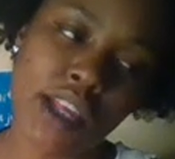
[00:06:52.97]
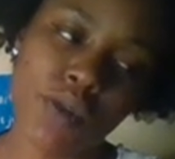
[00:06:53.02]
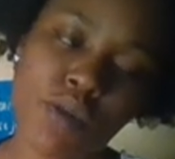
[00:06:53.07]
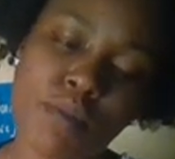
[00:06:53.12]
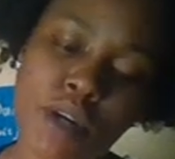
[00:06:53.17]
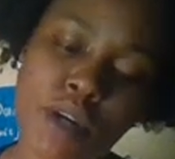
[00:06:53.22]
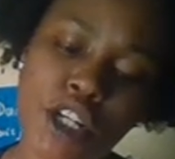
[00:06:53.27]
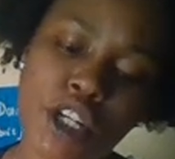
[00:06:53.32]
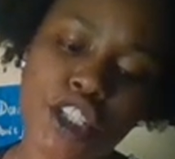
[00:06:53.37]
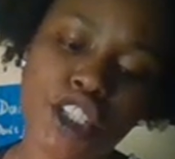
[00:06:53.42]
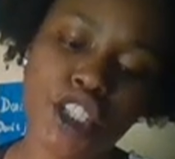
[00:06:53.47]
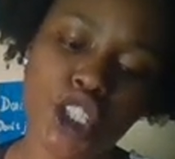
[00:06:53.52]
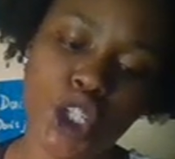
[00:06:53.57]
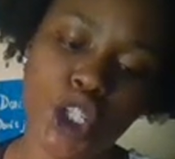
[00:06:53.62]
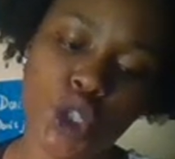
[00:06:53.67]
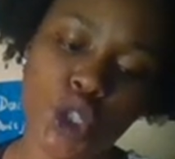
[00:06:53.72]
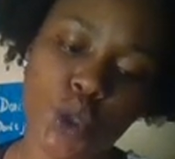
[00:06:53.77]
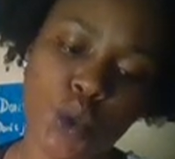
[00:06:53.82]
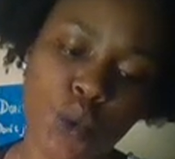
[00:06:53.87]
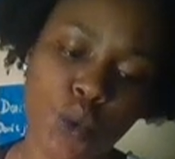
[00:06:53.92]
what birds
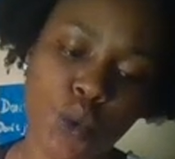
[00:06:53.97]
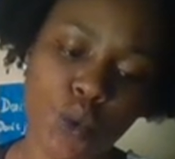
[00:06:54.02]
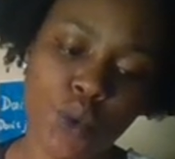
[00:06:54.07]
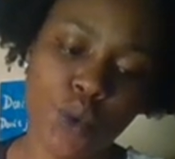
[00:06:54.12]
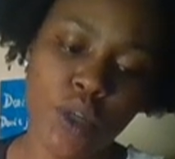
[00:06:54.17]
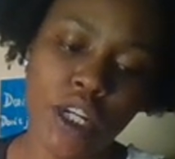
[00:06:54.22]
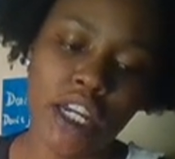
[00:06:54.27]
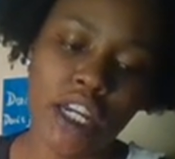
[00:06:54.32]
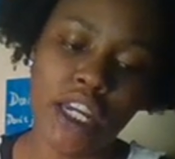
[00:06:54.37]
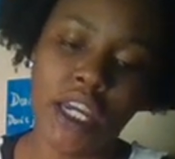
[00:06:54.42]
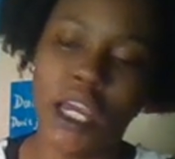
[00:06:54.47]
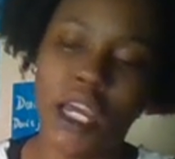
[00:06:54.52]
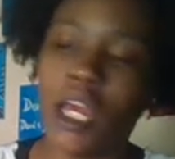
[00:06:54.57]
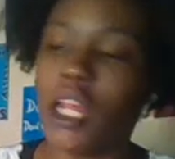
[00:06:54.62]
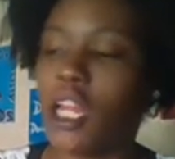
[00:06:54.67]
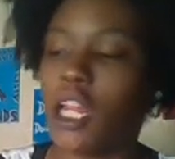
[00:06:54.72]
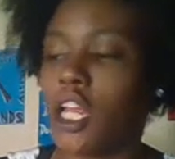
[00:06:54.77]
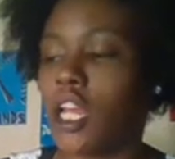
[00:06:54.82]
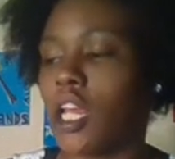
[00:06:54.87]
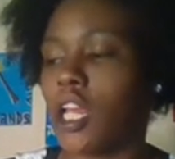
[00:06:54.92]
do. And
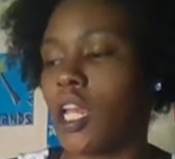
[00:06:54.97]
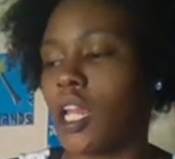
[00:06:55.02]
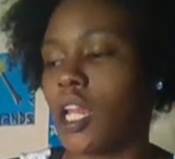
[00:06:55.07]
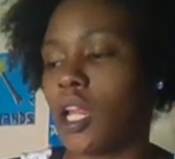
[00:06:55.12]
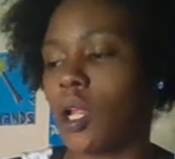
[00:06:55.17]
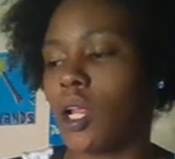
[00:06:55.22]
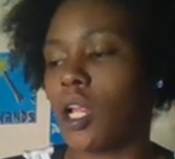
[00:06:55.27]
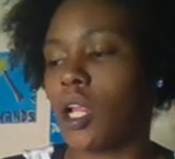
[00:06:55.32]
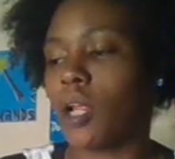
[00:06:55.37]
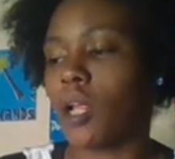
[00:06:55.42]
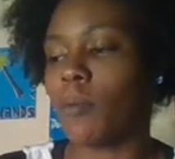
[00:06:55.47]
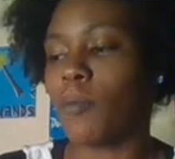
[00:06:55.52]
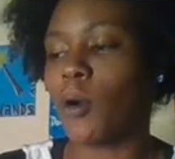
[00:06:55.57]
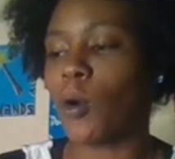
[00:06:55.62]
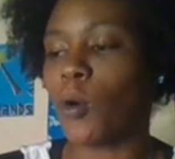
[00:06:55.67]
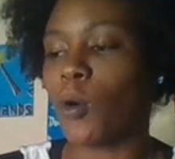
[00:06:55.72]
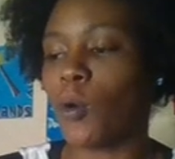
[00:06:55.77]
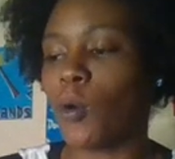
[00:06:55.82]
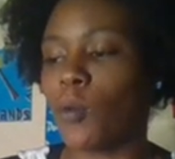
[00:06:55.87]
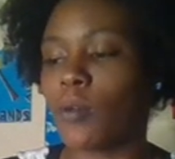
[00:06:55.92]
then
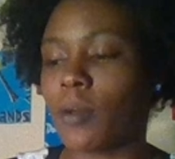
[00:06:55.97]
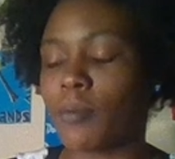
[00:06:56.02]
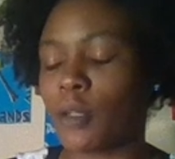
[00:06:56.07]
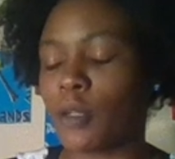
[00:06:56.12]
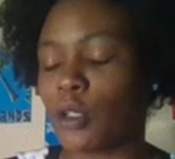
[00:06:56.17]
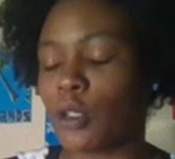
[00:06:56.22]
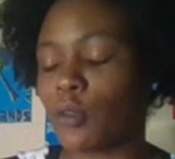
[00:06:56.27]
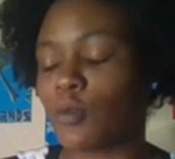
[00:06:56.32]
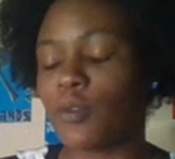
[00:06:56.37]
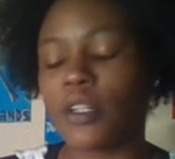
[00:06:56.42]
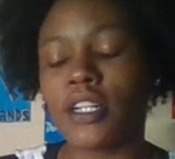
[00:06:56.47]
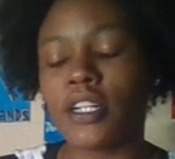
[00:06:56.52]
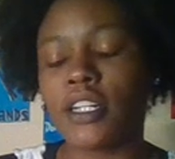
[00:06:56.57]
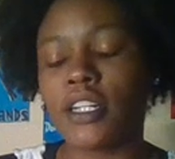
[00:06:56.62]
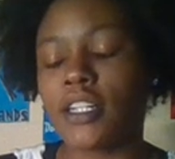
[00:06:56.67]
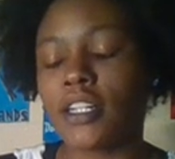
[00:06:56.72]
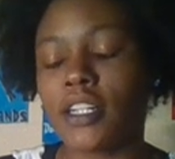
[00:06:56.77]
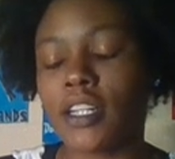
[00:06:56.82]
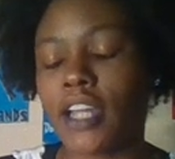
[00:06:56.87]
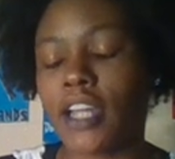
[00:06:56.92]
Mo,
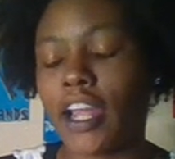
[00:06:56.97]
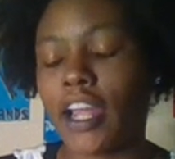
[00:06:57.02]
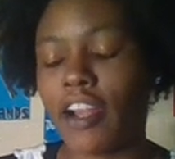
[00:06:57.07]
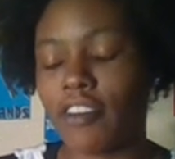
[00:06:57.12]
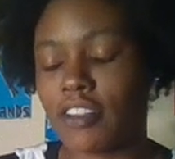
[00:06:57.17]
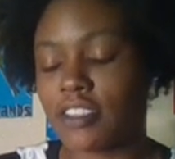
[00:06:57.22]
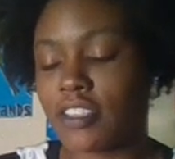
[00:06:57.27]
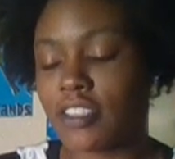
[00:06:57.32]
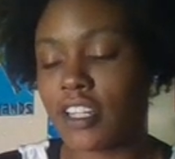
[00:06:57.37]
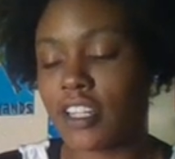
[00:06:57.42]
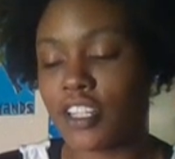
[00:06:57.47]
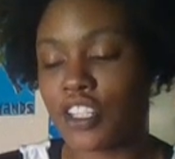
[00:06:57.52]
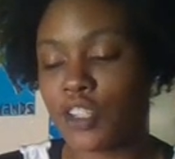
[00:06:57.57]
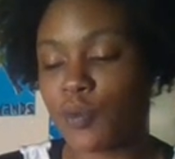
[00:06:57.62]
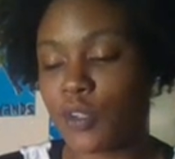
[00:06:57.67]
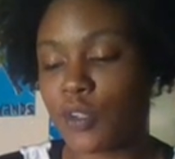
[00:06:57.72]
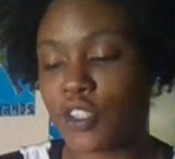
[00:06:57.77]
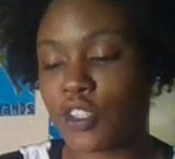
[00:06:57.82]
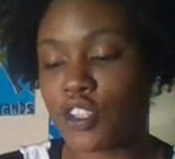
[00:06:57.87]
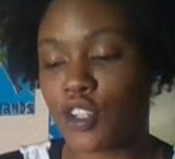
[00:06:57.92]
Karen said she
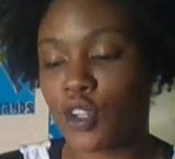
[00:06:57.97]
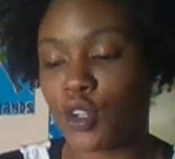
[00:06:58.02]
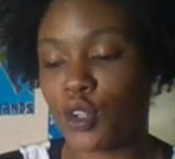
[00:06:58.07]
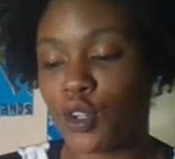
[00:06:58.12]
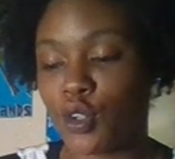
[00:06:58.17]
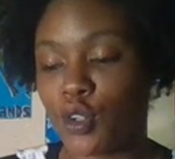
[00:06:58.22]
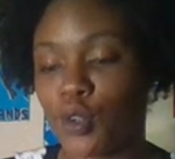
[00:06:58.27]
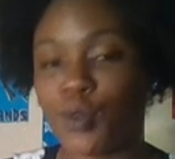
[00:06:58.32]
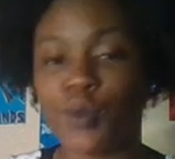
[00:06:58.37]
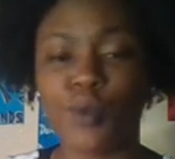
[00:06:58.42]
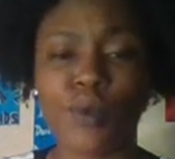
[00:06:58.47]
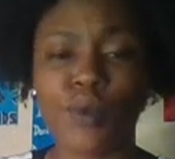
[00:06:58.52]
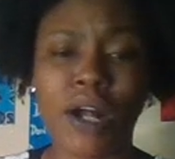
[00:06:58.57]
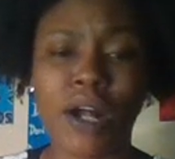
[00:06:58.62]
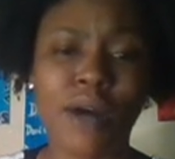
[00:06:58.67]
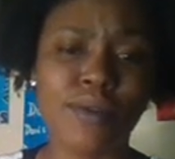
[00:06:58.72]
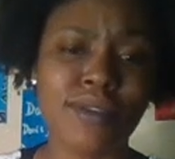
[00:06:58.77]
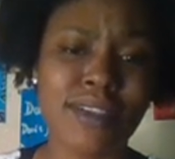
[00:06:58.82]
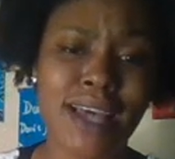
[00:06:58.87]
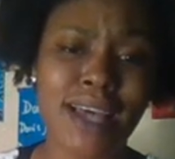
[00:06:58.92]
went to go
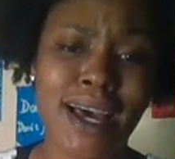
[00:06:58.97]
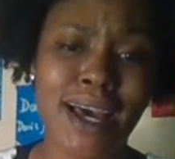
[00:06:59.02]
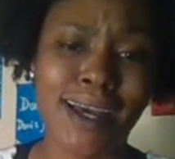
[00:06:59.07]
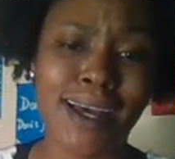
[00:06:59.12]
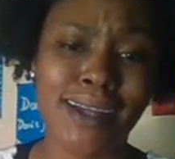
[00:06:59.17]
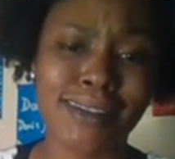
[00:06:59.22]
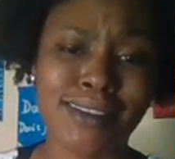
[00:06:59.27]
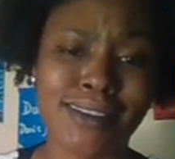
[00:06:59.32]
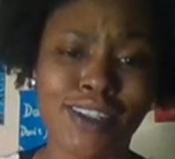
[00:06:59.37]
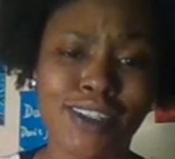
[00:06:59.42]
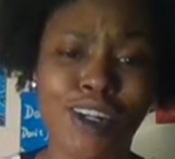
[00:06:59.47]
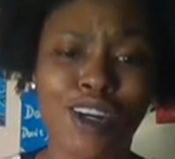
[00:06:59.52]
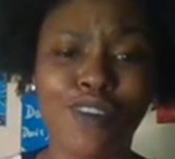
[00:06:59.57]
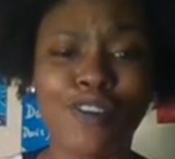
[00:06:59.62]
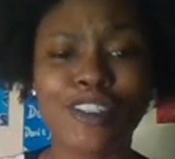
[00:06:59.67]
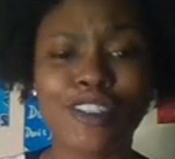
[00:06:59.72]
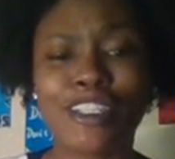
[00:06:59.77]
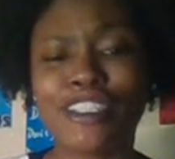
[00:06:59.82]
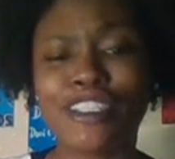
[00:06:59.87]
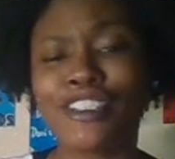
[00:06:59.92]
outside to call for
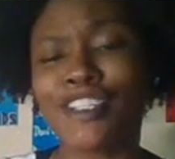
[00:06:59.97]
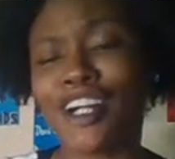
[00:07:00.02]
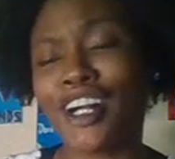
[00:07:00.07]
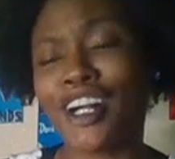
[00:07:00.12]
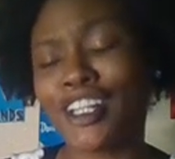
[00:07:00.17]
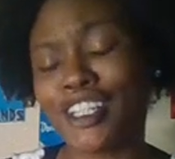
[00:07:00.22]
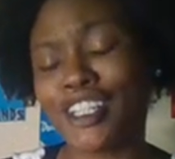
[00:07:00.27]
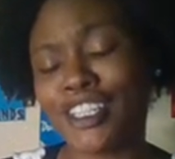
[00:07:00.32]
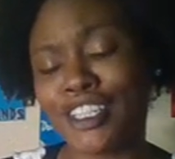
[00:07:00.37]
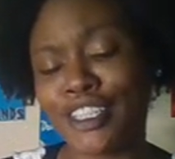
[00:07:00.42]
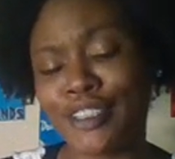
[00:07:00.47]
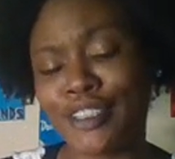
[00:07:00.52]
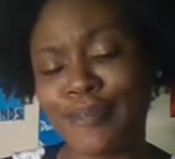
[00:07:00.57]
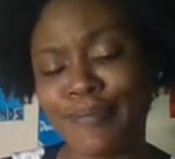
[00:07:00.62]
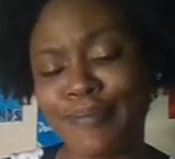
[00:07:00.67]
T'Challa.